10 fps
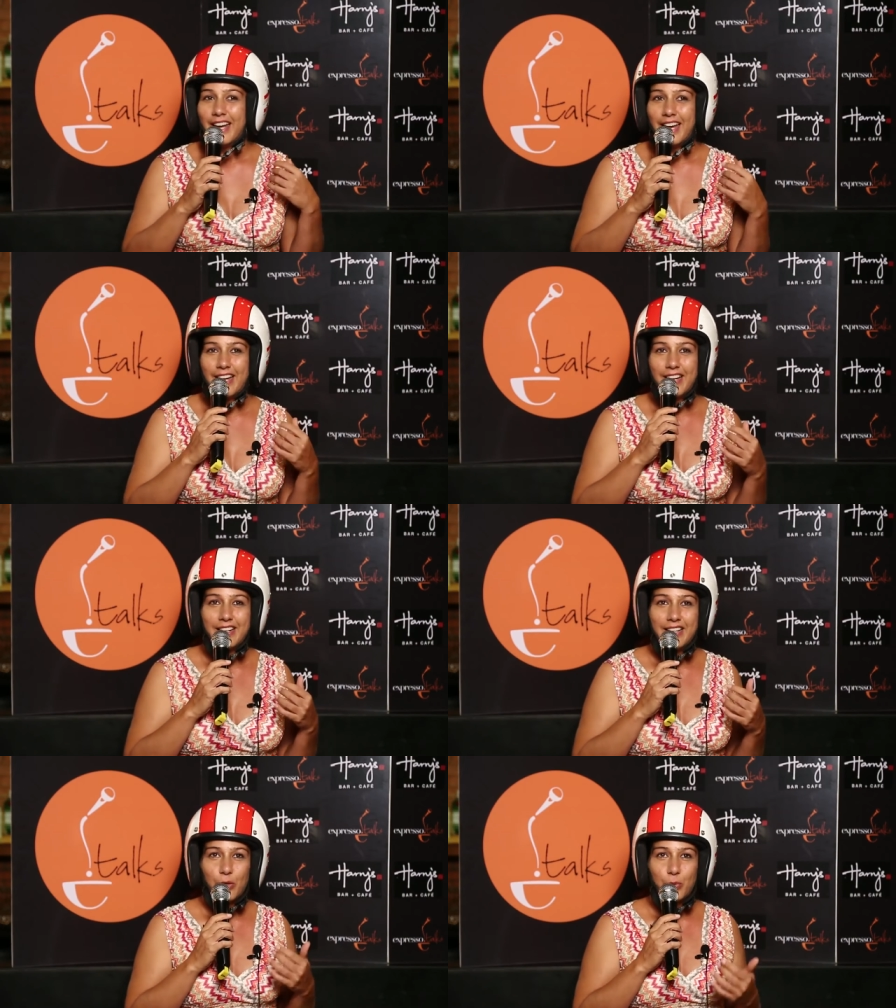
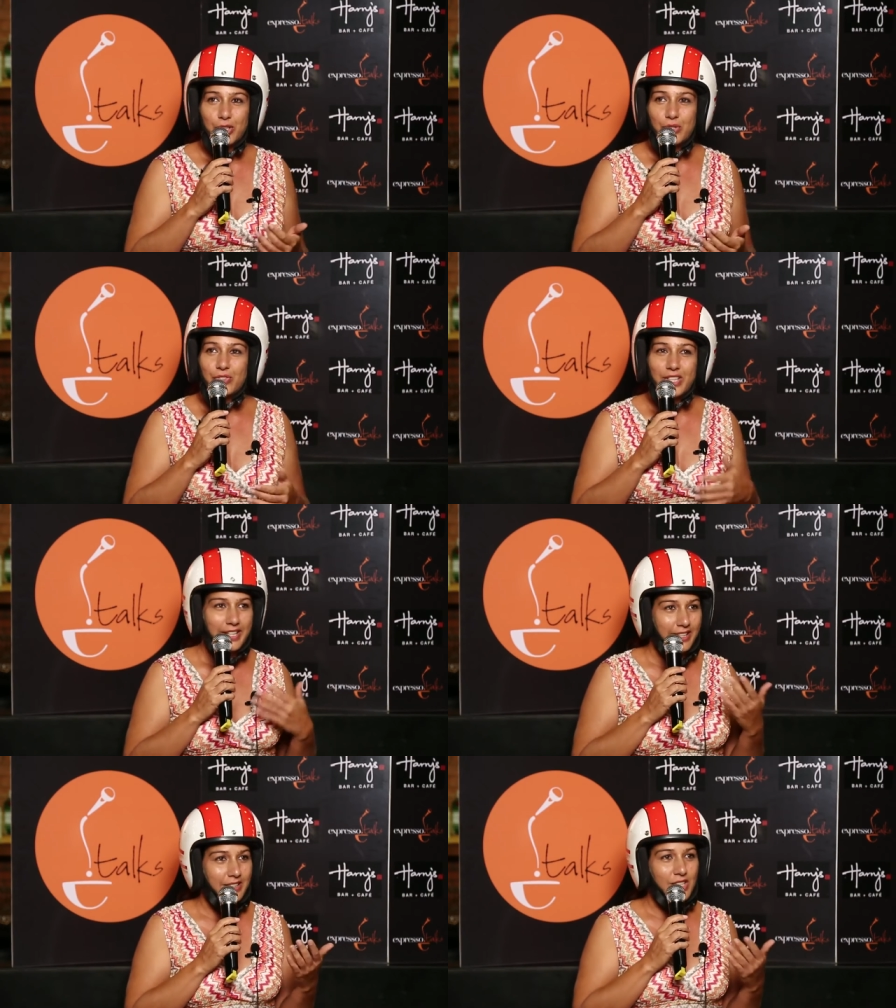and I wanted to
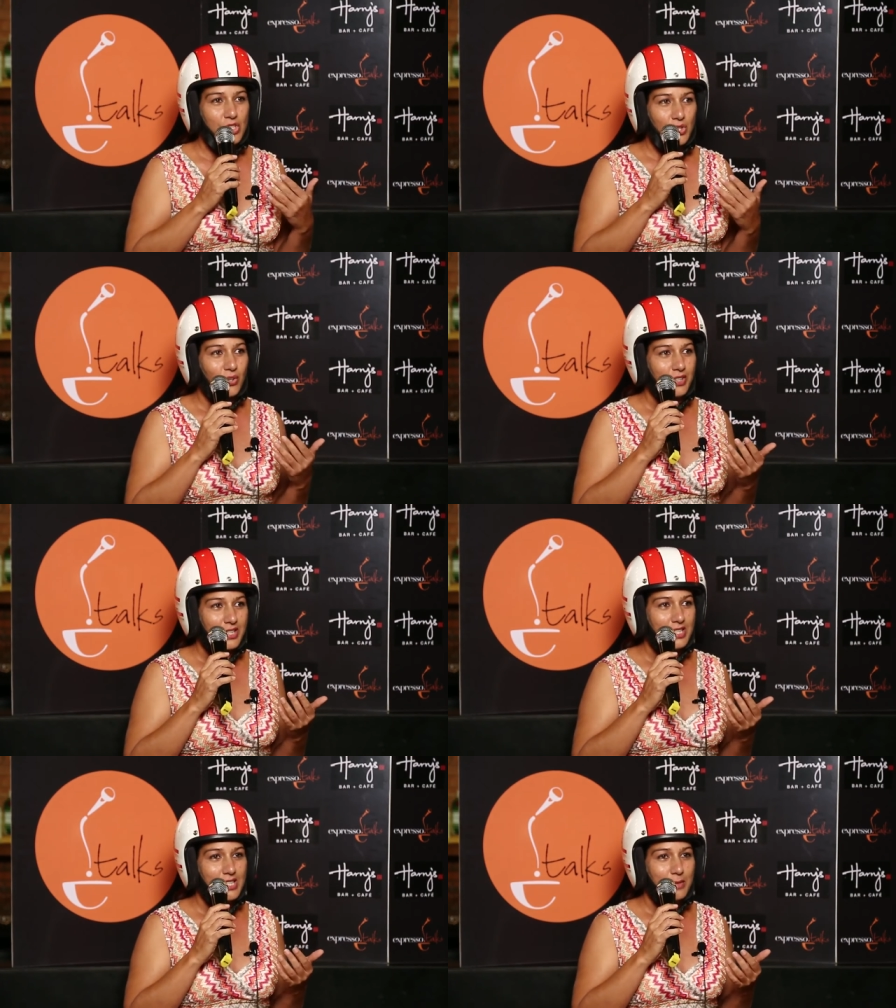relate these
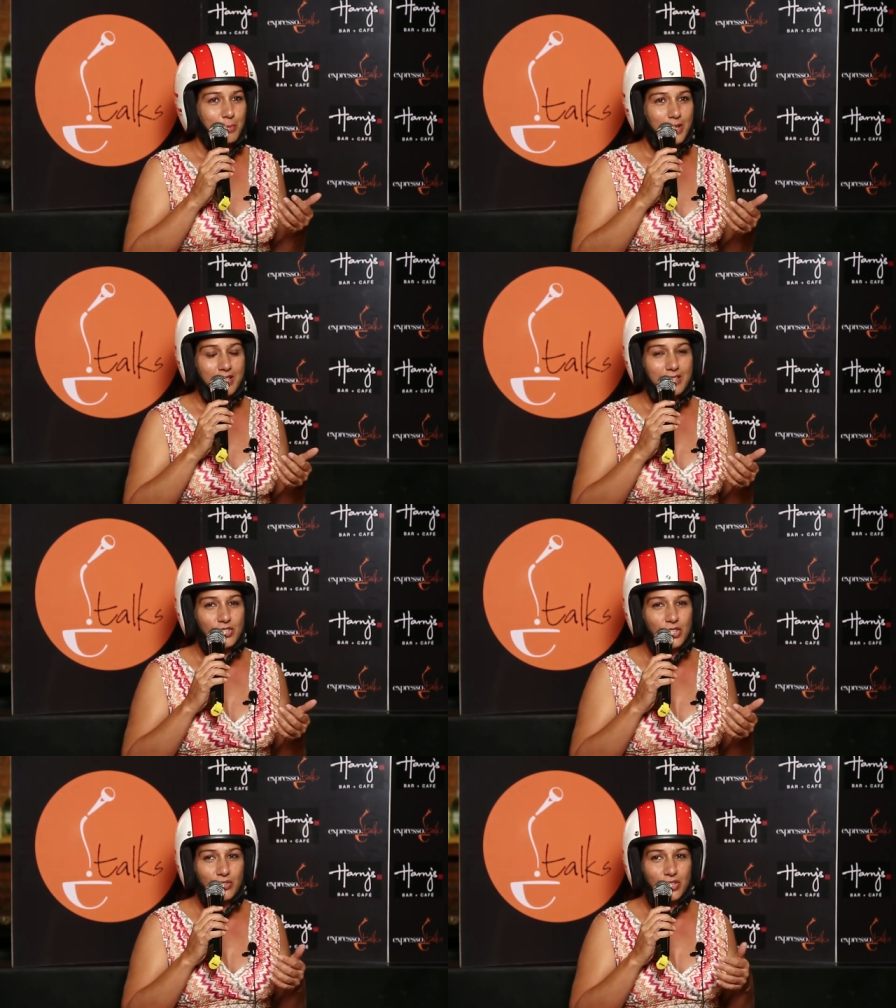stories, but
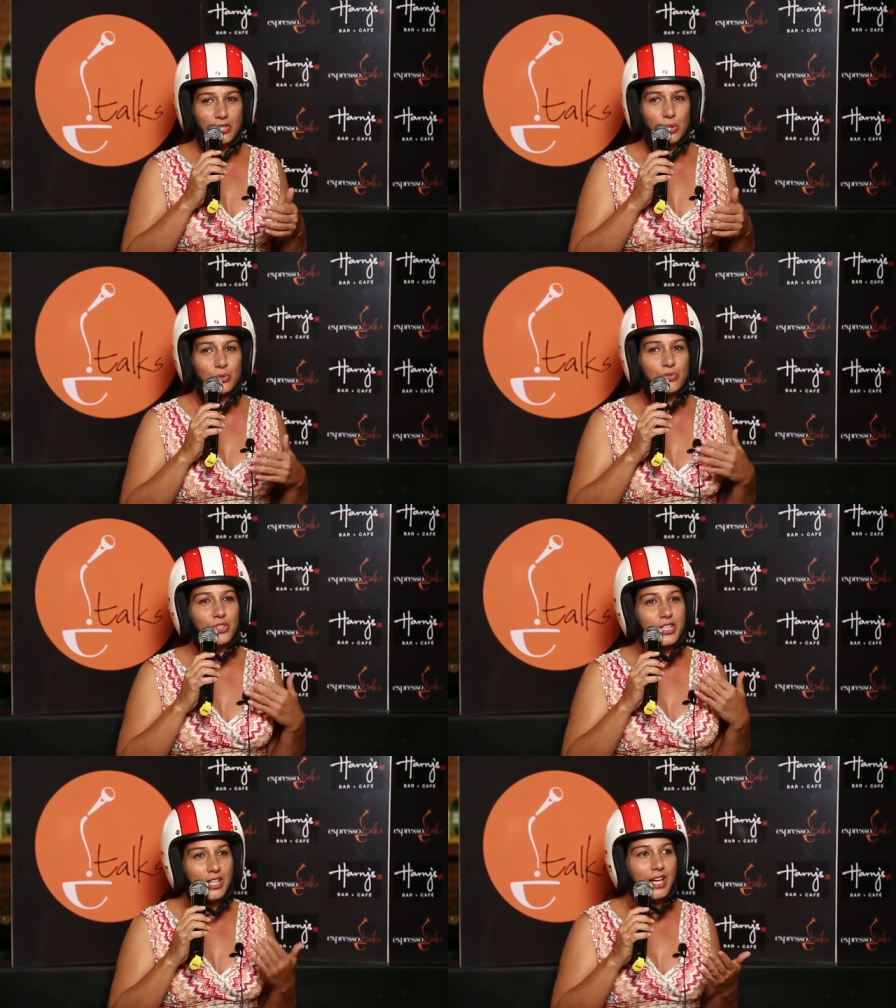children don't
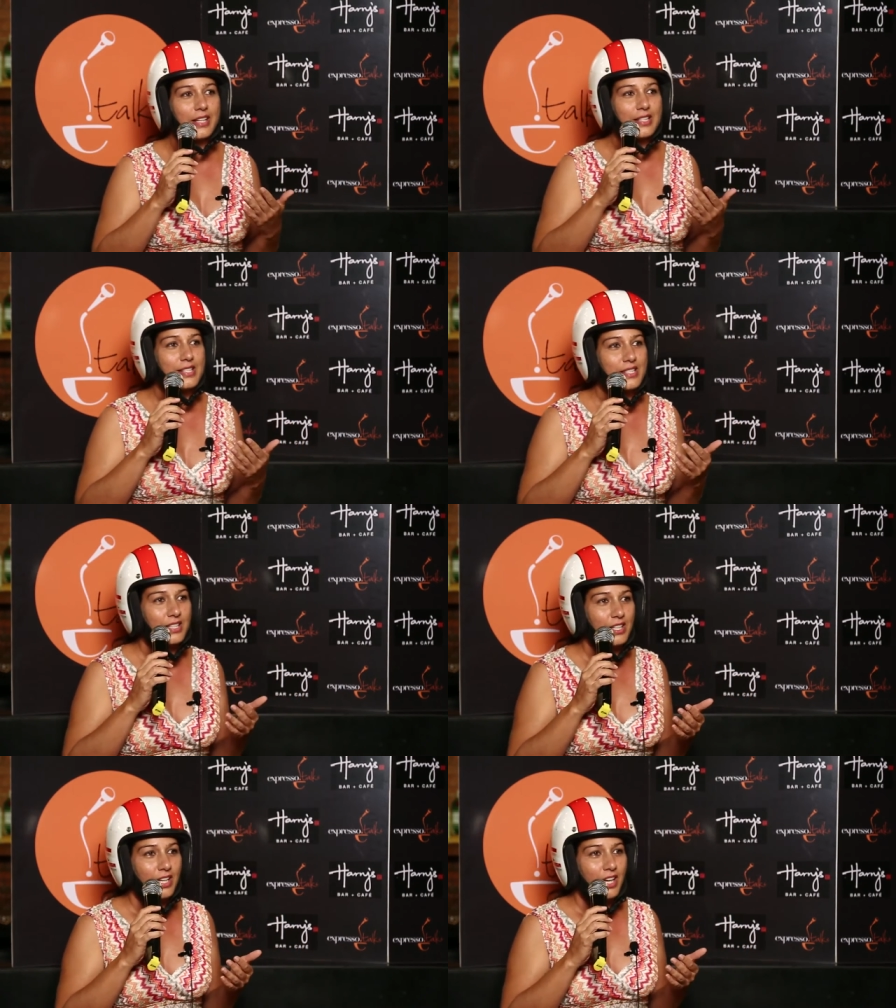realize
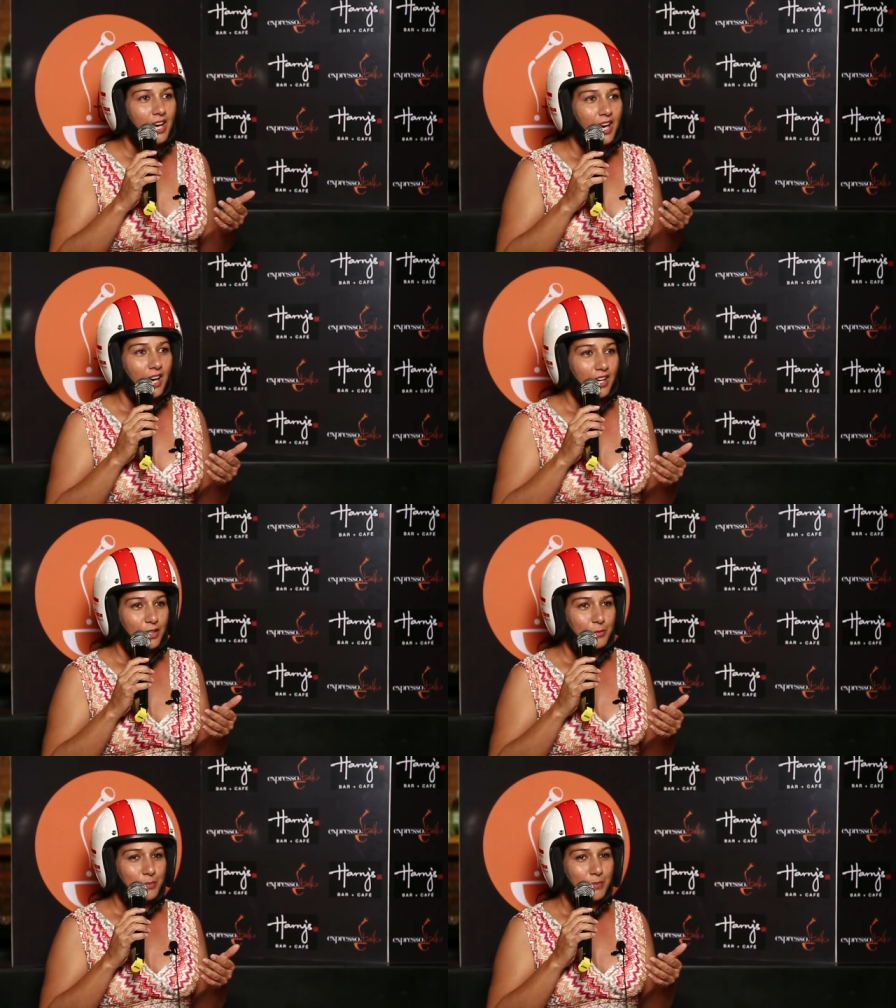
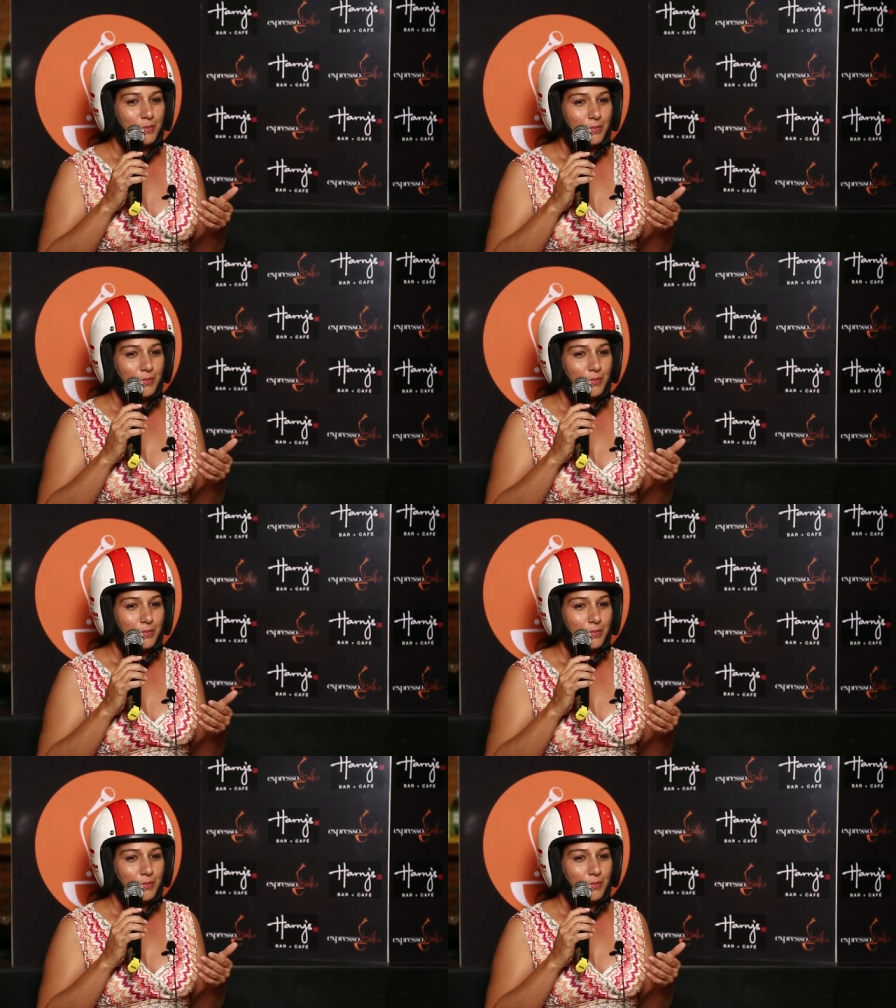um,